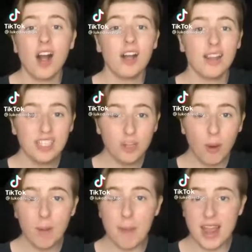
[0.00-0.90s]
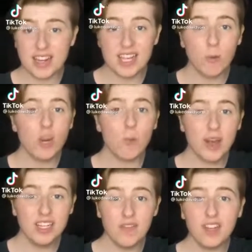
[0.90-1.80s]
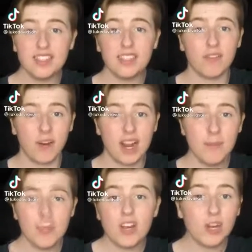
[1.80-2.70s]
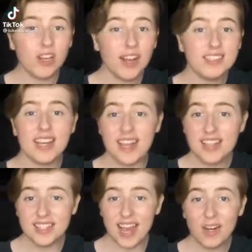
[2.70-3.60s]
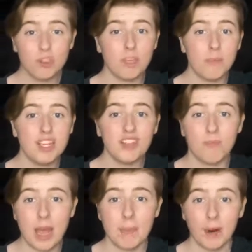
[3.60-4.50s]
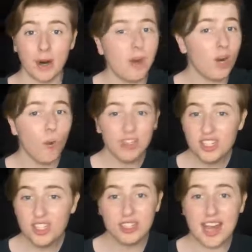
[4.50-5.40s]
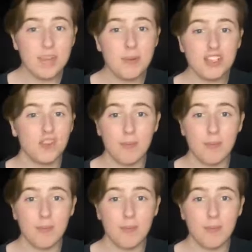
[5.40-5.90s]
collector bought a painting and when he went to fix the frame, realized that inside was a piece of paper. But it wasn't just any piece of